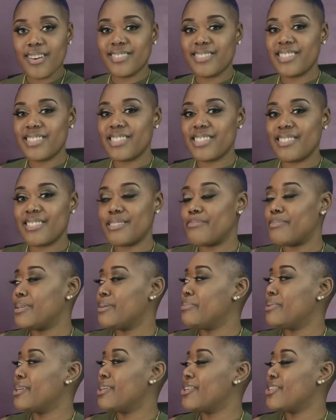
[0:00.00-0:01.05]
I did this
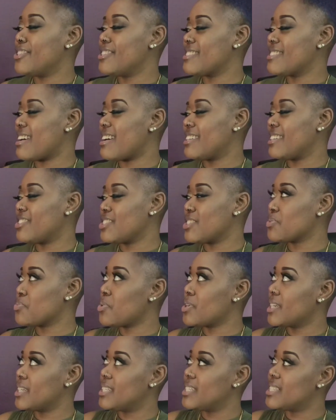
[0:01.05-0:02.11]
simply because I just
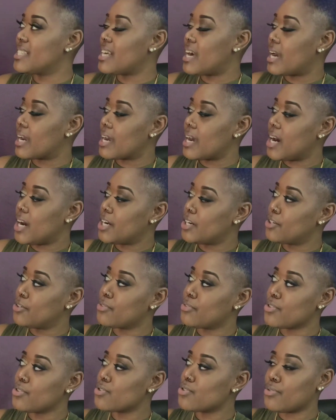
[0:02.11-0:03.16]
wanted that kind of
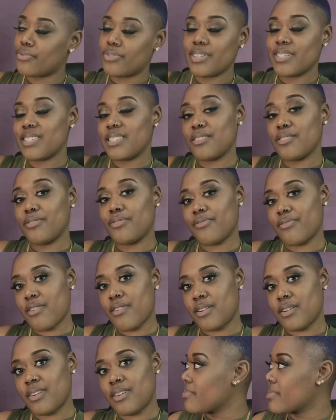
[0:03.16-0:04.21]
softness at the
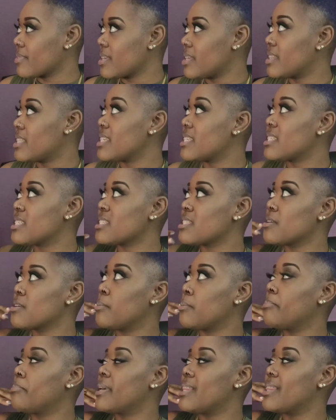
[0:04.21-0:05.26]
front. This is the
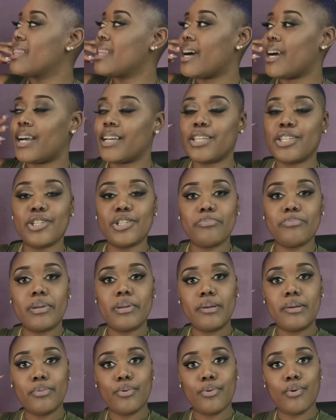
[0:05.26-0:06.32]
bit that
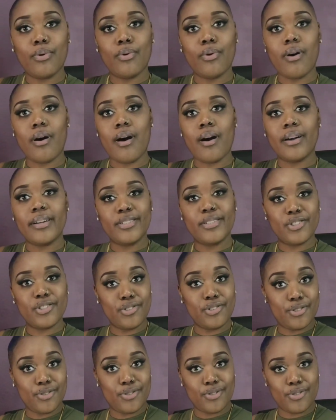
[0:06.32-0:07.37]
people are
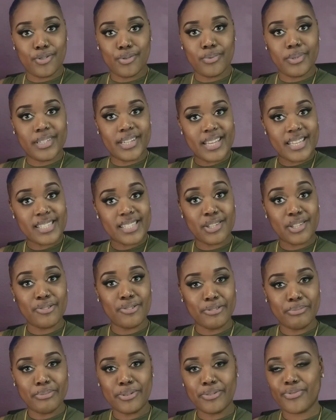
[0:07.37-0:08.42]
introduced to when they see you
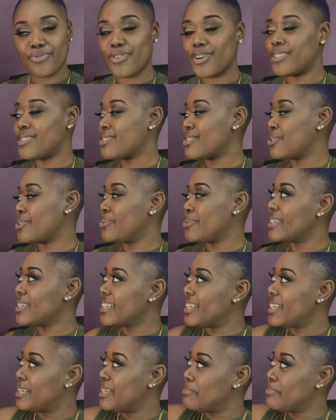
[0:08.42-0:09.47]
from the front, so you want
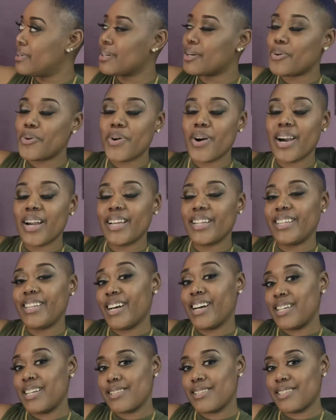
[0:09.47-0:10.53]
to keep it quite
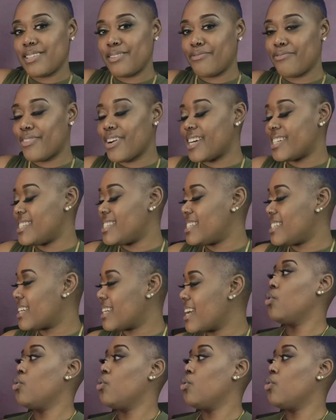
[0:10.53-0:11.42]
nice and inviting.